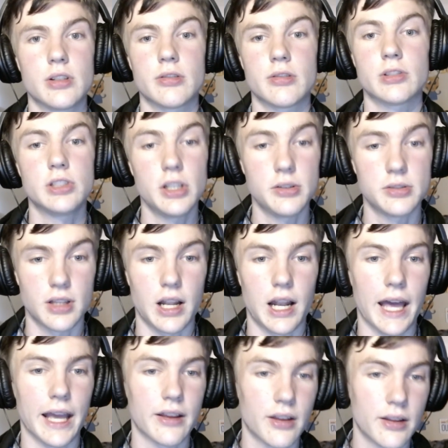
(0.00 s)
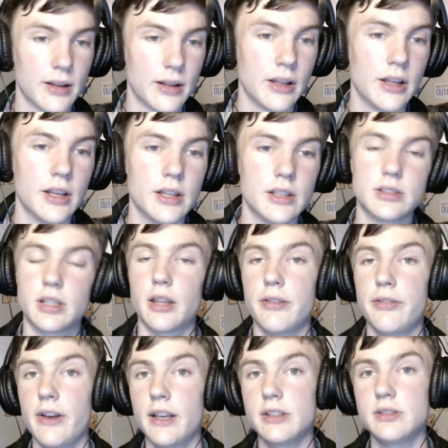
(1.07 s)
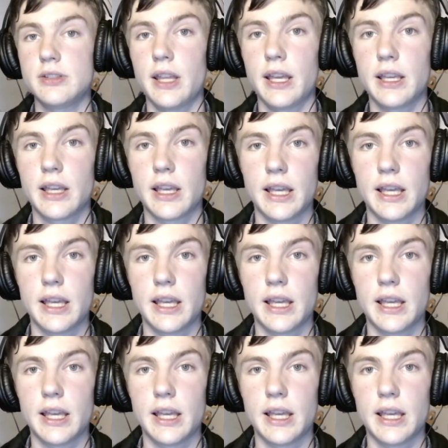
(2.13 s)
reduce the lag. So the first thing